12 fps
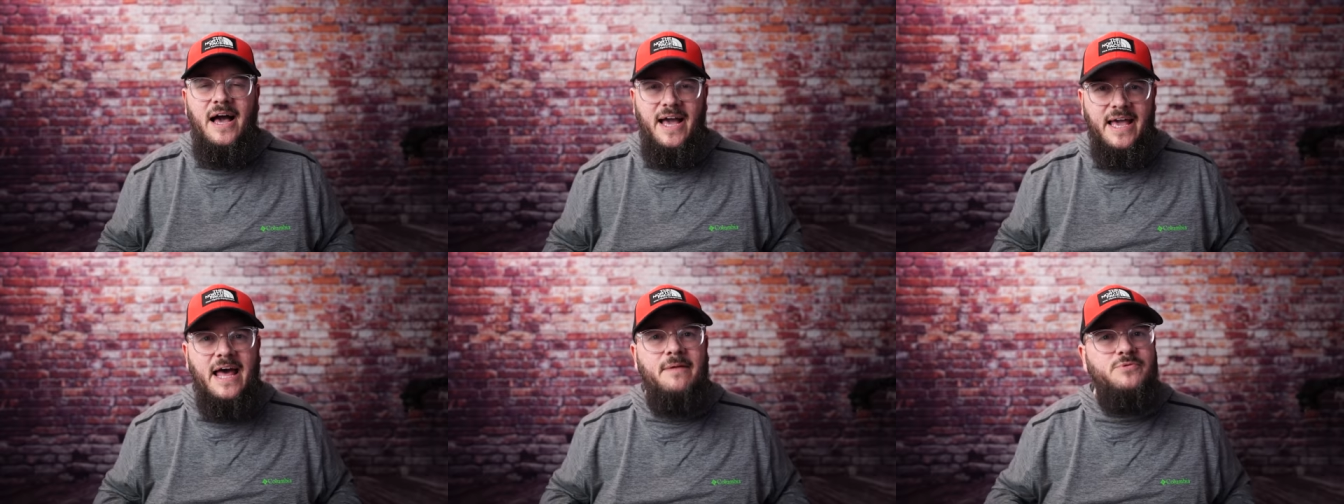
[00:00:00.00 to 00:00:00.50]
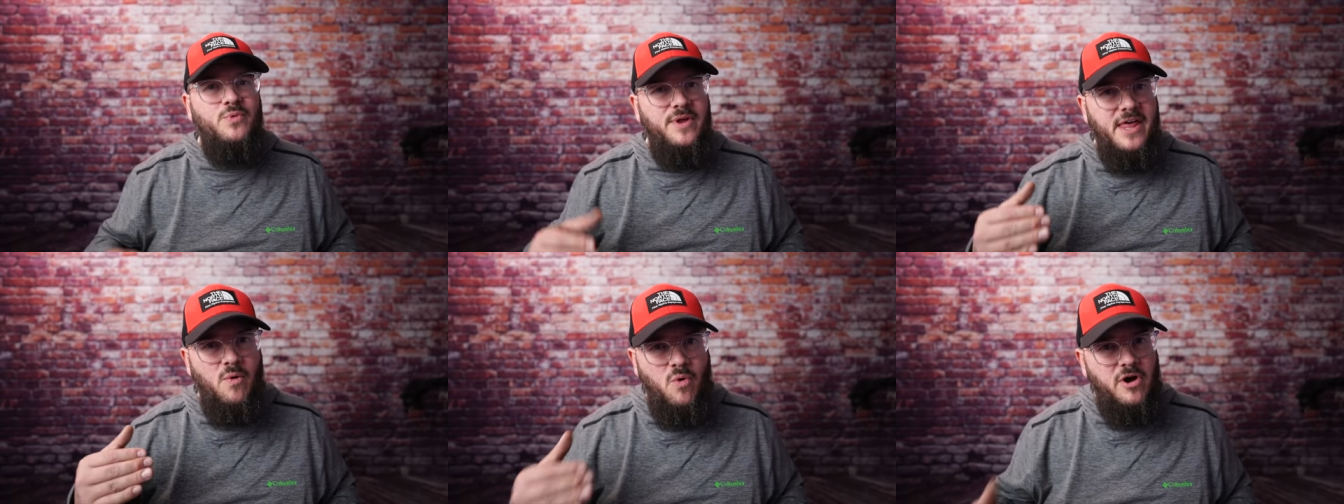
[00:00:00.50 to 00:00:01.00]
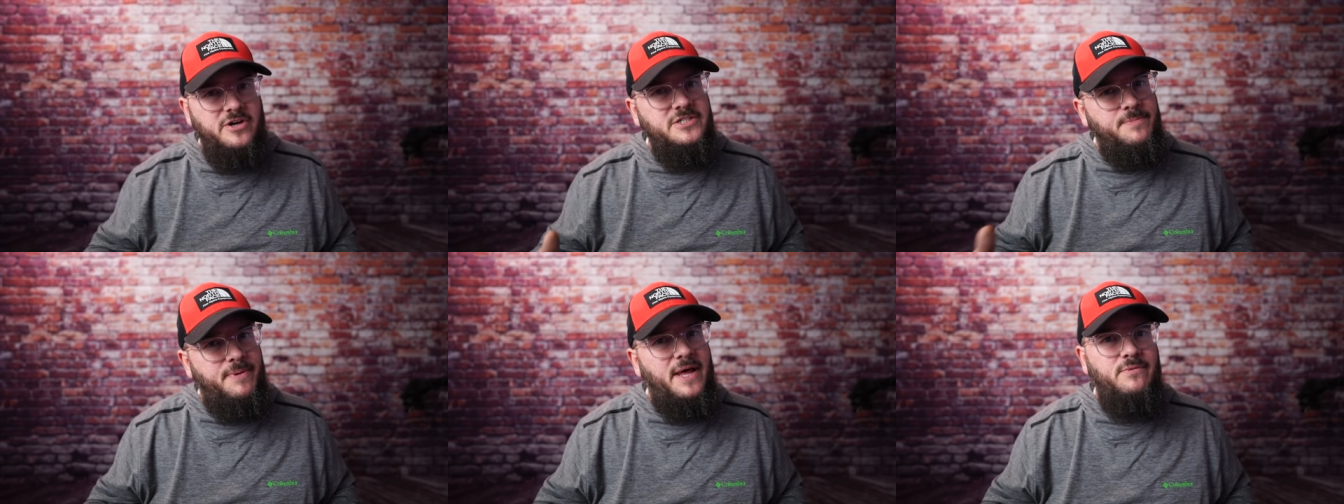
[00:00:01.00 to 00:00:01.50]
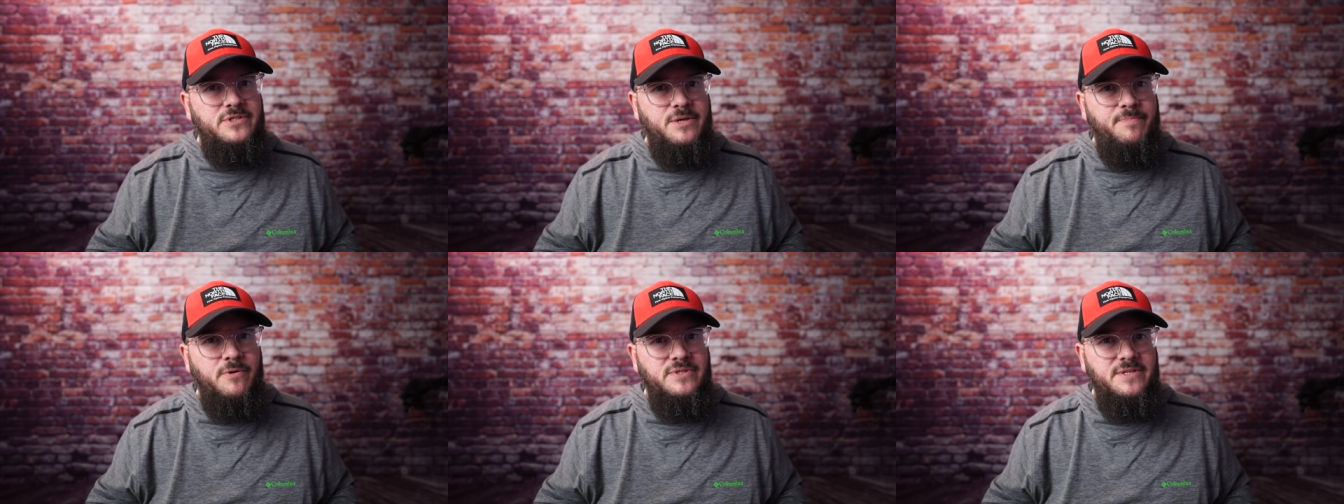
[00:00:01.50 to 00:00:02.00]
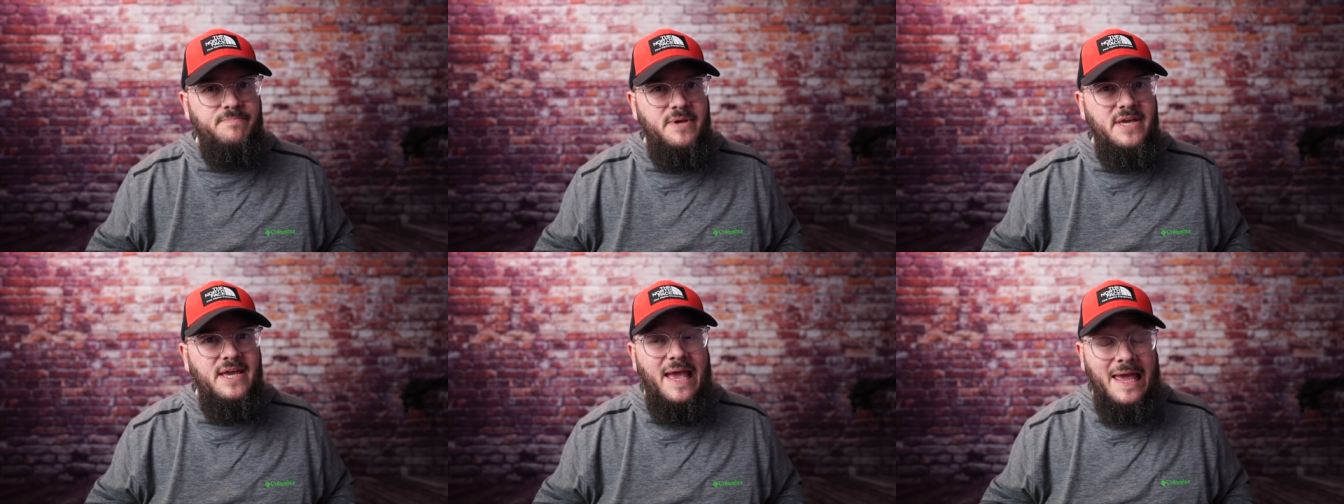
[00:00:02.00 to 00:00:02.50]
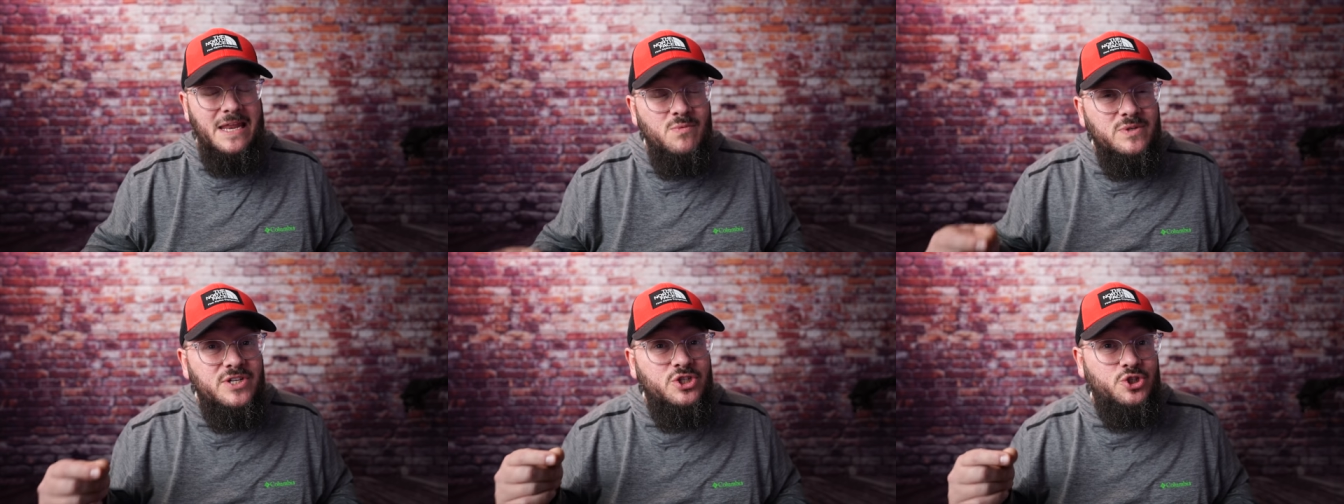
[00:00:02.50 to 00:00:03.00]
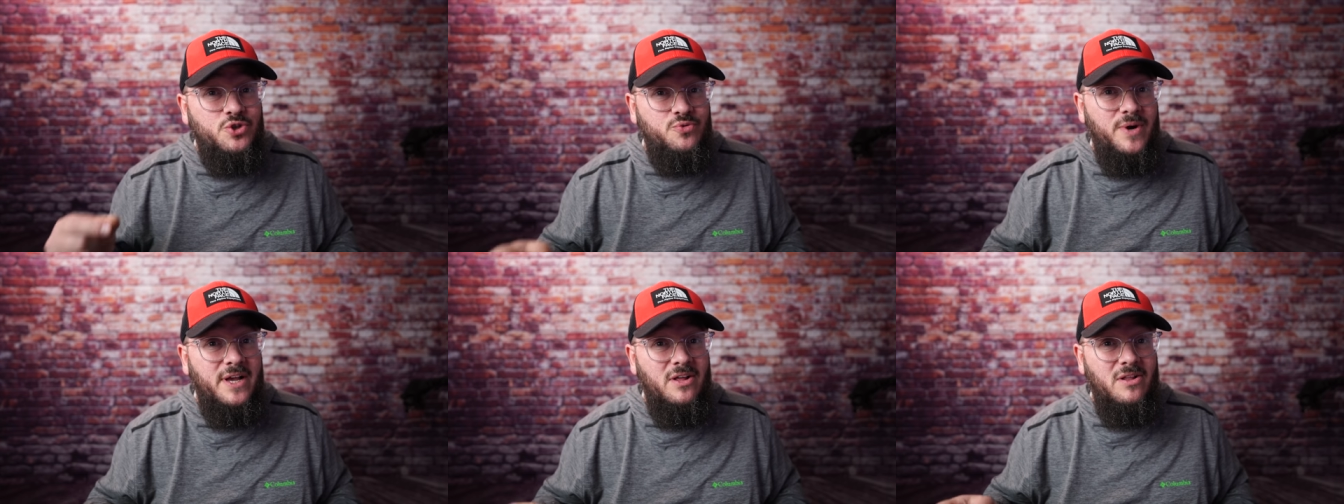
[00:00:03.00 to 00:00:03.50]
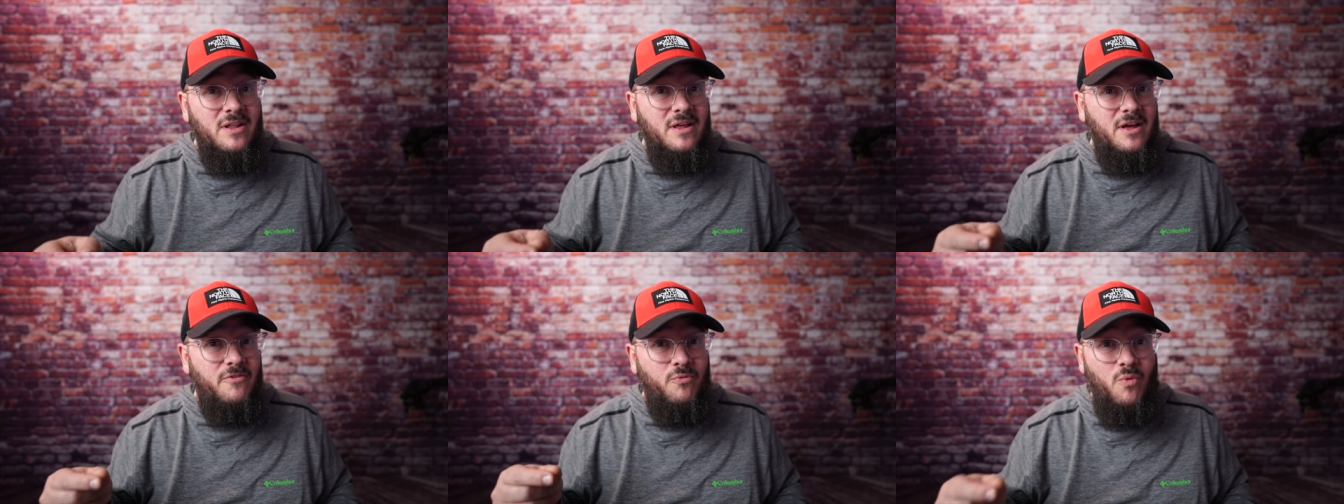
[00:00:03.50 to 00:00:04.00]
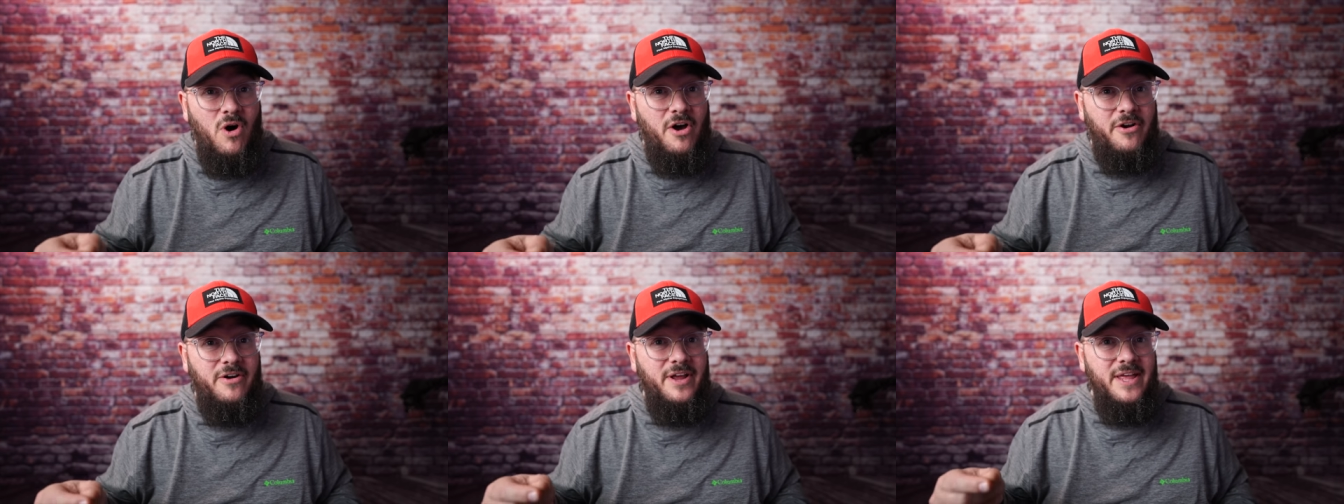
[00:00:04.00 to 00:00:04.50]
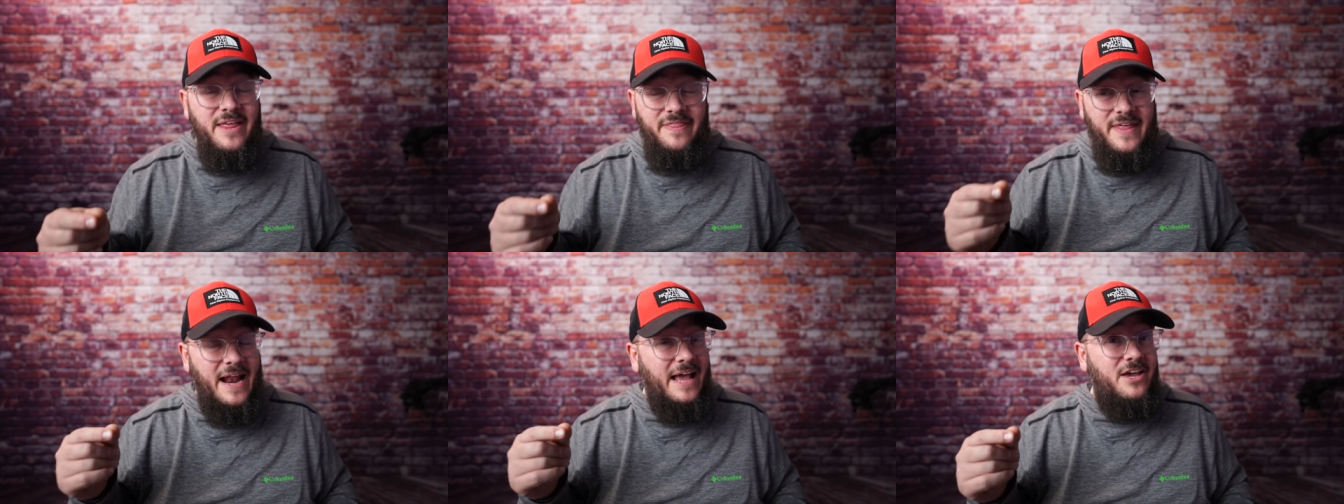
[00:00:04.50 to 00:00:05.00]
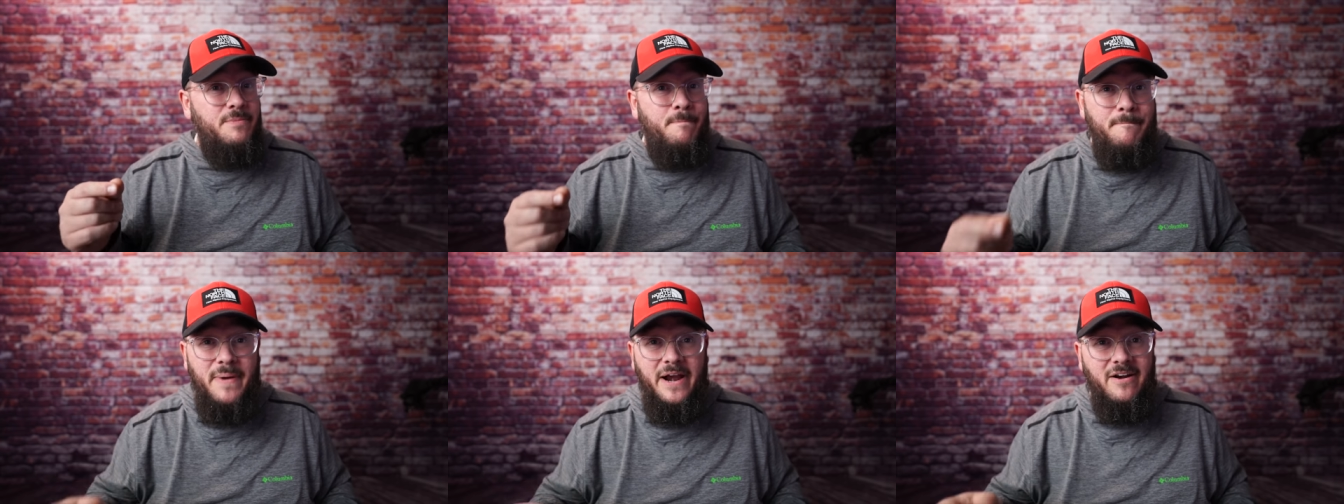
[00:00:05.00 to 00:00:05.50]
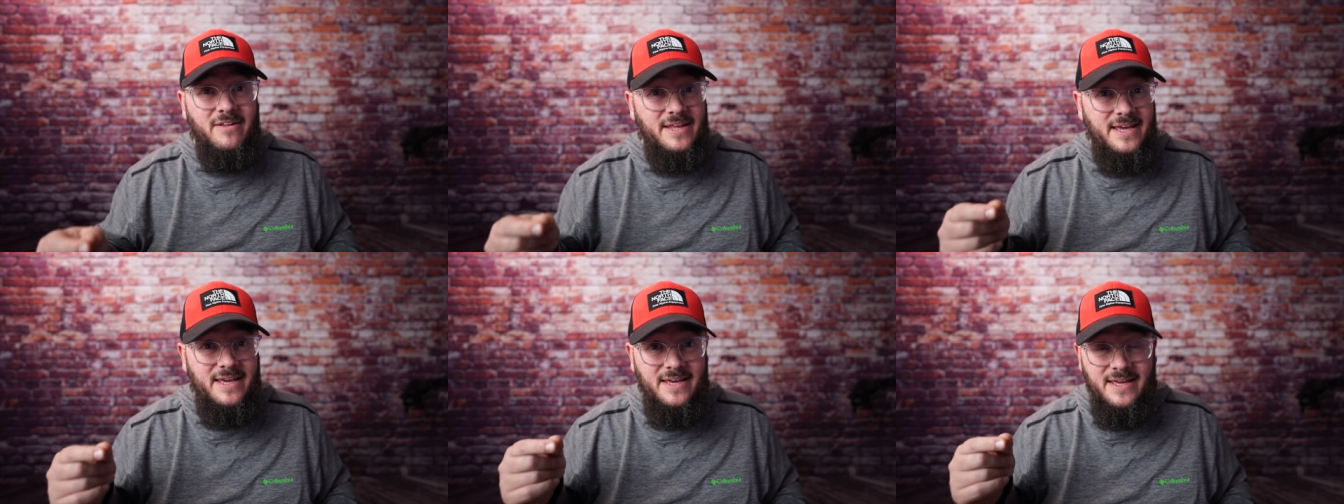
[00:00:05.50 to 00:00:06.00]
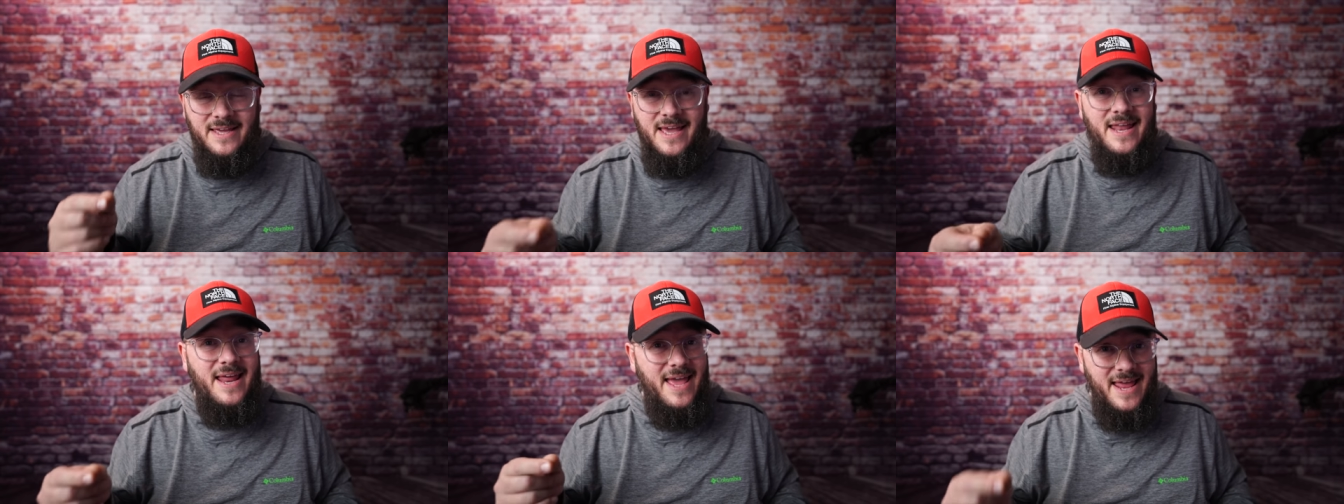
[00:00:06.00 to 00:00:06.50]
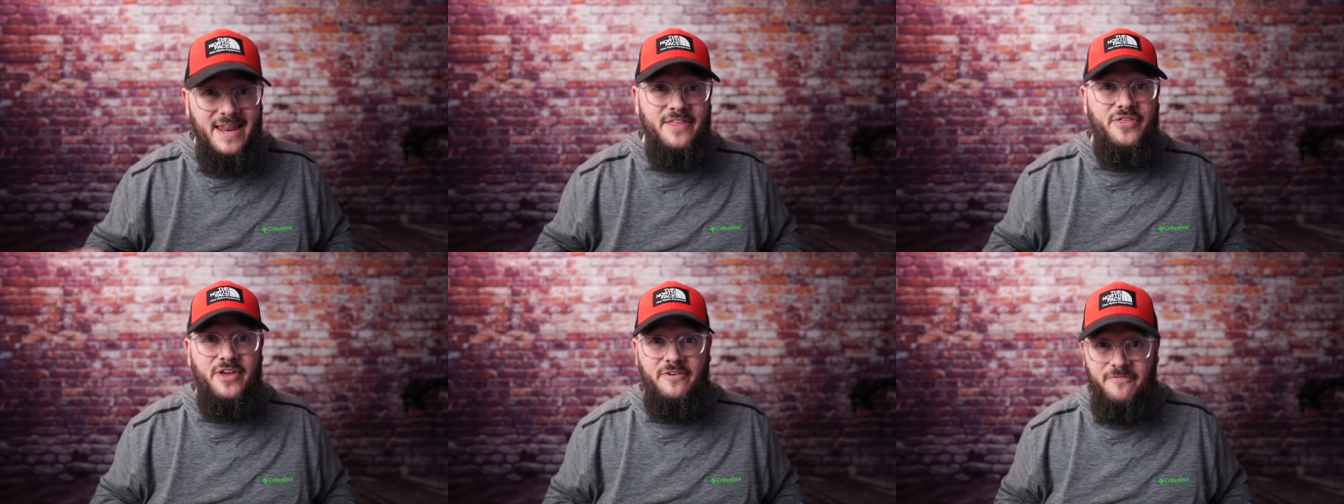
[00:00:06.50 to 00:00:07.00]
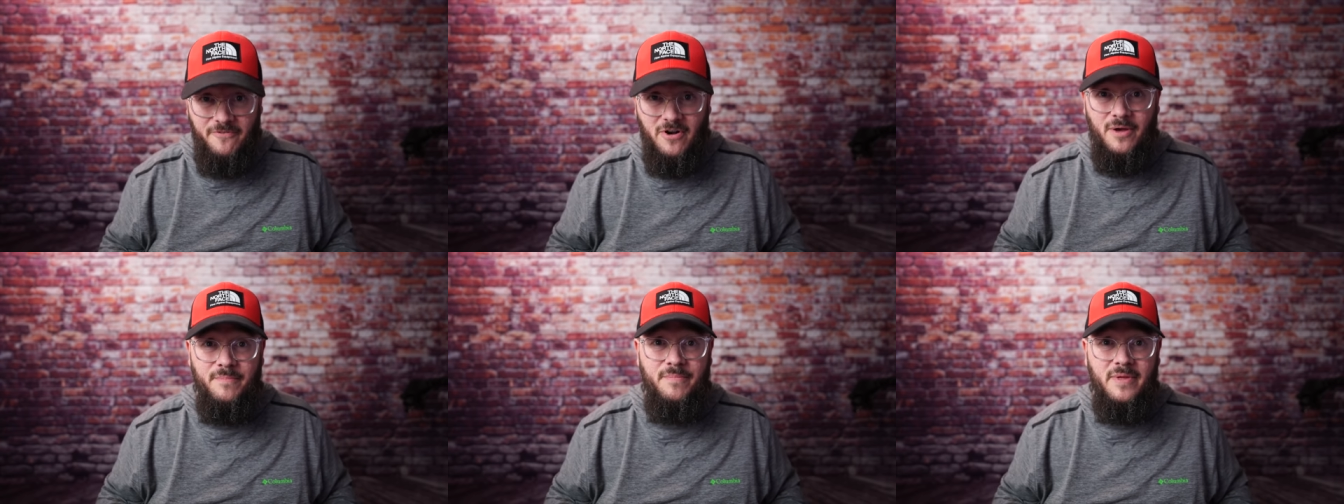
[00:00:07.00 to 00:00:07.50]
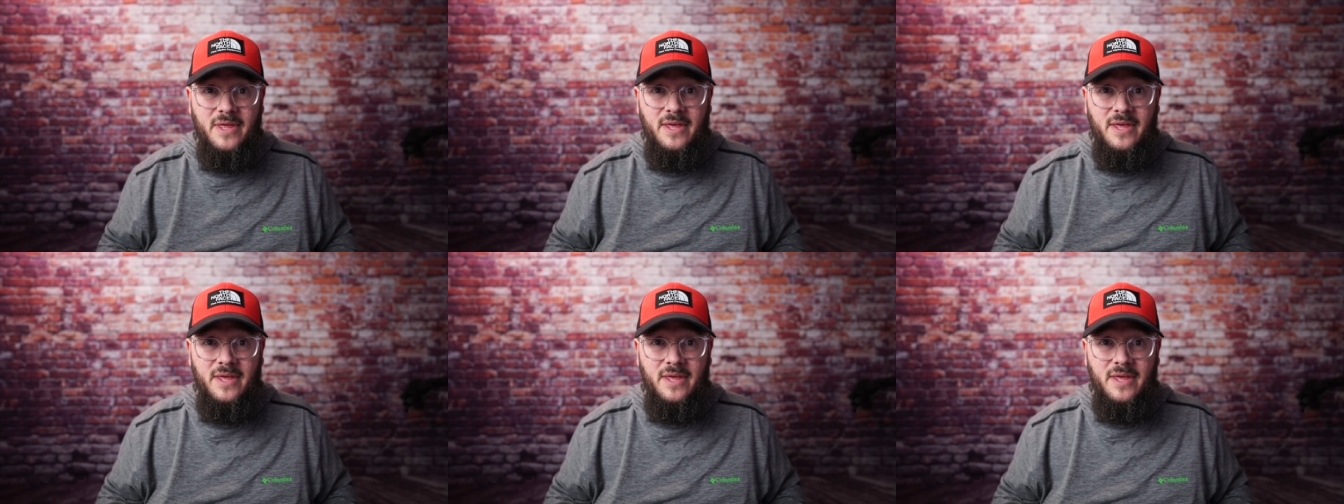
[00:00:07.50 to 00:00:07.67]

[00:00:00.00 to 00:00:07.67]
I got up to where that water supply was supposed to be and it was a trickle of water that I could barely get anything from.